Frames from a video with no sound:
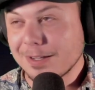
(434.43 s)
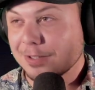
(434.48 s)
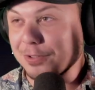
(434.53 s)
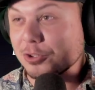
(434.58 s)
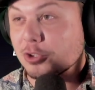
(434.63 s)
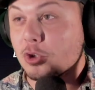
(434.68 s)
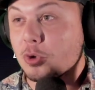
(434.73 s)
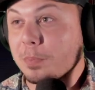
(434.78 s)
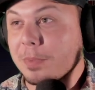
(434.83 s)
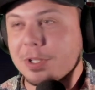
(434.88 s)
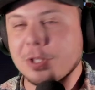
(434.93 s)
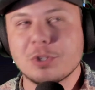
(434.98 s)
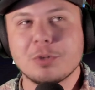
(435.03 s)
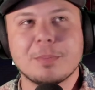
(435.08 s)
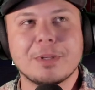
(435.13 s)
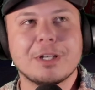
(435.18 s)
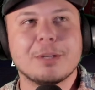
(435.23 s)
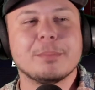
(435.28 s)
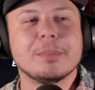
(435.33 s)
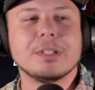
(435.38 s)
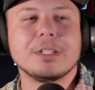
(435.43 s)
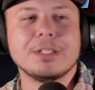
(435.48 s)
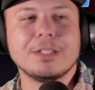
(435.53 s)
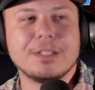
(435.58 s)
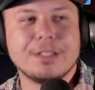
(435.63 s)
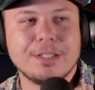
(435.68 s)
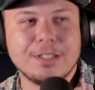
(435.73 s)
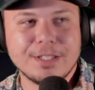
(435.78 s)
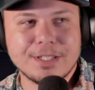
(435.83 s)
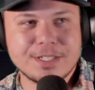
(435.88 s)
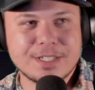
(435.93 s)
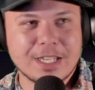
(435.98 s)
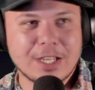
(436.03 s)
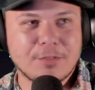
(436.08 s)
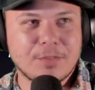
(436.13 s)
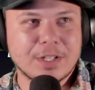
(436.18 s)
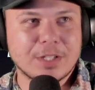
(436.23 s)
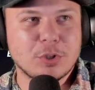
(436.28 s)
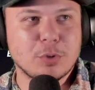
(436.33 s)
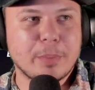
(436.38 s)
looping, but this sound
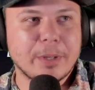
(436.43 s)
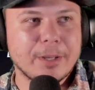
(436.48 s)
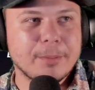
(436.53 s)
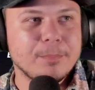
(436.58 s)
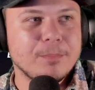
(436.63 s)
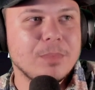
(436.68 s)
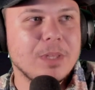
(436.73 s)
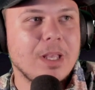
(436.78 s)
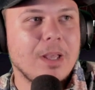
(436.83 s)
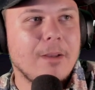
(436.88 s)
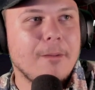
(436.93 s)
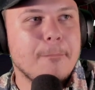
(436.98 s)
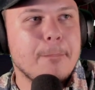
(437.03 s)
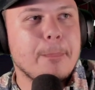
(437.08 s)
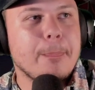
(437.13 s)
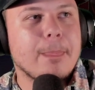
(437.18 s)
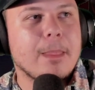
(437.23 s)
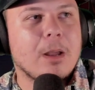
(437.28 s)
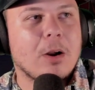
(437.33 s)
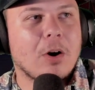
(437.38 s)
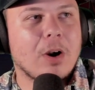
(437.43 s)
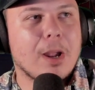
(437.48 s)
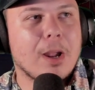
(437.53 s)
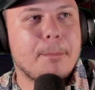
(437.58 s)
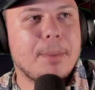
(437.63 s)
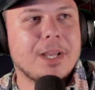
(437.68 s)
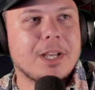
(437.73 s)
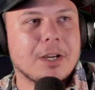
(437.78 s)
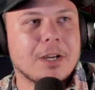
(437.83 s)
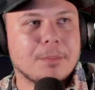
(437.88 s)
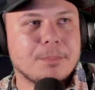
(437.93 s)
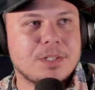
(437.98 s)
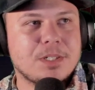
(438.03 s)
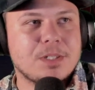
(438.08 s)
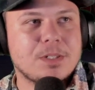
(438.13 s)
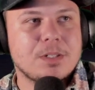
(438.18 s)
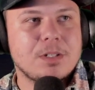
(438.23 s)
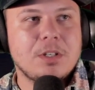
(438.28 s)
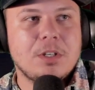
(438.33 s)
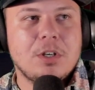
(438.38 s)
effect looping. Alright,
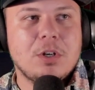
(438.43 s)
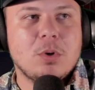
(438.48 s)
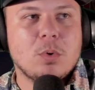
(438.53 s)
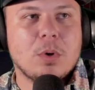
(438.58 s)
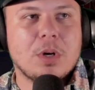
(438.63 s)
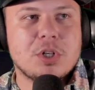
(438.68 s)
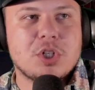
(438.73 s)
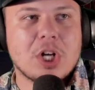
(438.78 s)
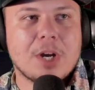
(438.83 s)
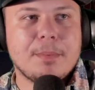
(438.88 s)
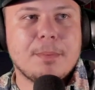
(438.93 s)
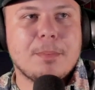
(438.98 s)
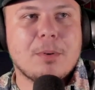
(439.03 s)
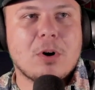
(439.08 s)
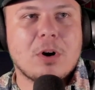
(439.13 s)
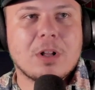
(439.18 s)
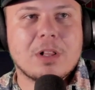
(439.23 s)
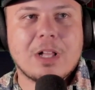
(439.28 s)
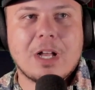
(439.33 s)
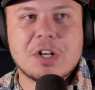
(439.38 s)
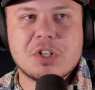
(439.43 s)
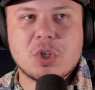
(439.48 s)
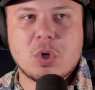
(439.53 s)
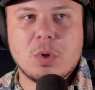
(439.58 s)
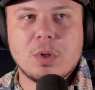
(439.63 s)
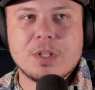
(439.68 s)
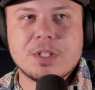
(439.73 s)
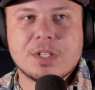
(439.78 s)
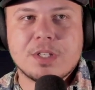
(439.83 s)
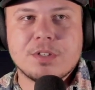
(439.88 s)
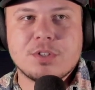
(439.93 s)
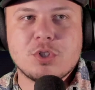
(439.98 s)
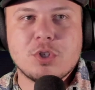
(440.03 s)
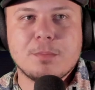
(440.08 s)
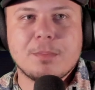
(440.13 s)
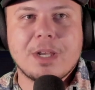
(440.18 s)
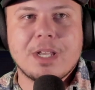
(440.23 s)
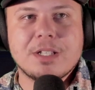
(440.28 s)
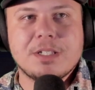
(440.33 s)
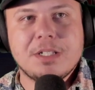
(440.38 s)
pickups. When a choppy bar or Clash Cola is consumed
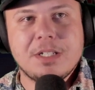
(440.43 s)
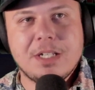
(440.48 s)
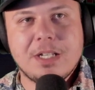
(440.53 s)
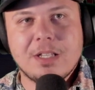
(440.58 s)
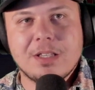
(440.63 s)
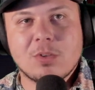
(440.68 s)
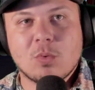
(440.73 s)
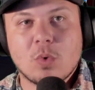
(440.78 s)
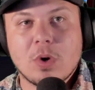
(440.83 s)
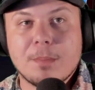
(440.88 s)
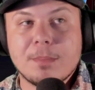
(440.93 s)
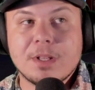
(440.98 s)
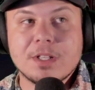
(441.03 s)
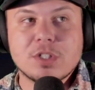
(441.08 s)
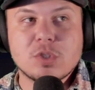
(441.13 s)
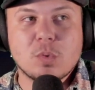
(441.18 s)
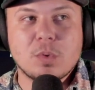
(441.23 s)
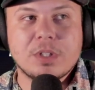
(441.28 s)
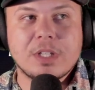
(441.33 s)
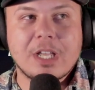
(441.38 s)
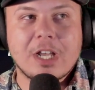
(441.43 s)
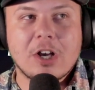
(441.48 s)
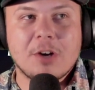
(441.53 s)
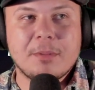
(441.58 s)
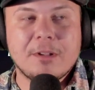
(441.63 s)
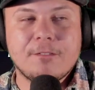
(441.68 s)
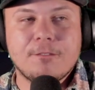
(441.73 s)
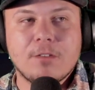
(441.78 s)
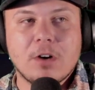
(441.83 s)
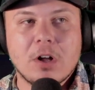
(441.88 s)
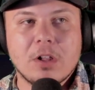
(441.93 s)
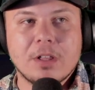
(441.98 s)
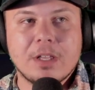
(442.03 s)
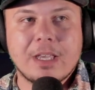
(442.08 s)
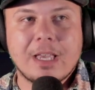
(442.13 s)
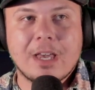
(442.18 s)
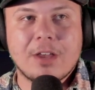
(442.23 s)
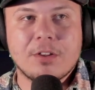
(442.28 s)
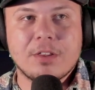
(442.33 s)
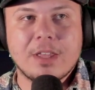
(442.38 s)
by a team, the remnants will now be falling
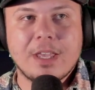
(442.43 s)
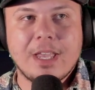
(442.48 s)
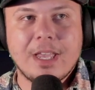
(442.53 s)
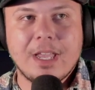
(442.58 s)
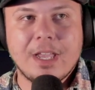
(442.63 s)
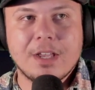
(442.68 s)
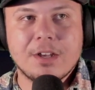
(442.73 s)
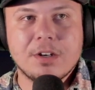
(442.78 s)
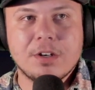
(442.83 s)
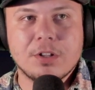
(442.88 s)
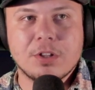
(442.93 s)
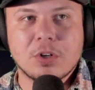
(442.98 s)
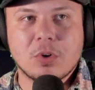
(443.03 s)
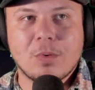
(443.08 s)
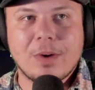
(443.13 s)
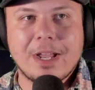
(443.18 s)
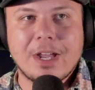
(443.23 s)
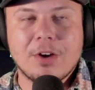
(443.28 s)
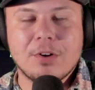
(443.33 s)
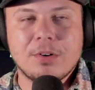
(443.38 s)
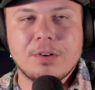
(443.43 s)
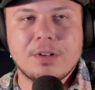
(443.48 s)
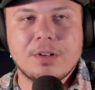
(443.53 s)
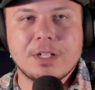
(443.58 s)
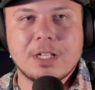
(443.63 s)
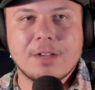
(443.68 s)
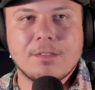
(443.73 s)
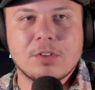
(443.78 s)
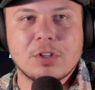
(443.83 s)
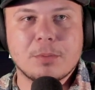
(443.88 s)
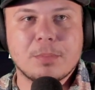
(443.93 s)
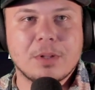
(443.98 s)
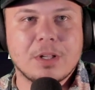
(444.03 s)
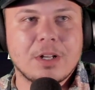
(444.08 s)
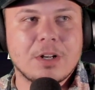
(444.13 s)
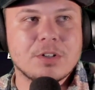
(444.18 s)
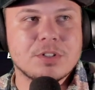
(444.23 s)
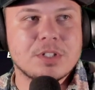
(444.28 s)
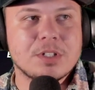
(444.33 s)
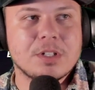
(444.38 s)
out of the hand to the ground to give other
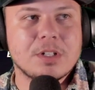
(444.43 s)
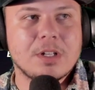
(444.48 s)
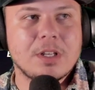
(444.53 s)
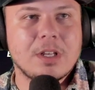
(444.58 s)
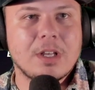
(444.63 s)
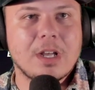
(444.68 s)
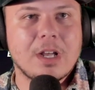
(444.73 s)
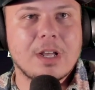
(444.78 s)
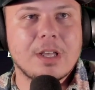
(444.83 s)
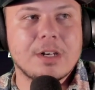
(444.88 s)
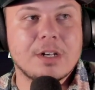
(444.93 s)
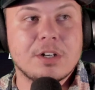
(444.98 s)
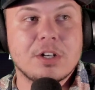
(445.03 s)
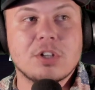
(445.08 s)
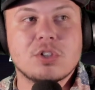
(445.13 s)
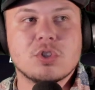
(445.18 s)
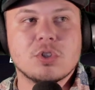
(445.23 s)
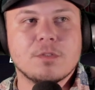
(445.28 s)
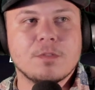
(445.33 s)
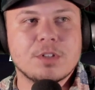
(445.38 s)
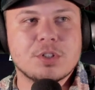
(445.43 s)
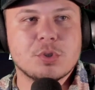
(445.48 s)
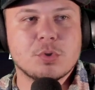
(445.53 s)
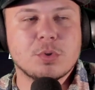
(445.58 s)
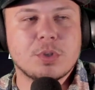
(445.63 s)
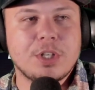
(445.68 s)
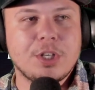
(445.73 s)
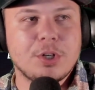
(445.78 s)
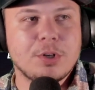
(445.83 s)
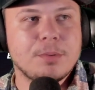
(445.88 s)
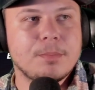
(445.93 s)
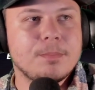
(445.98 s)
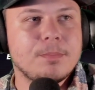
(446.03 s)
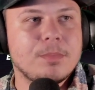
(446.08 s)
players an additional visual cue.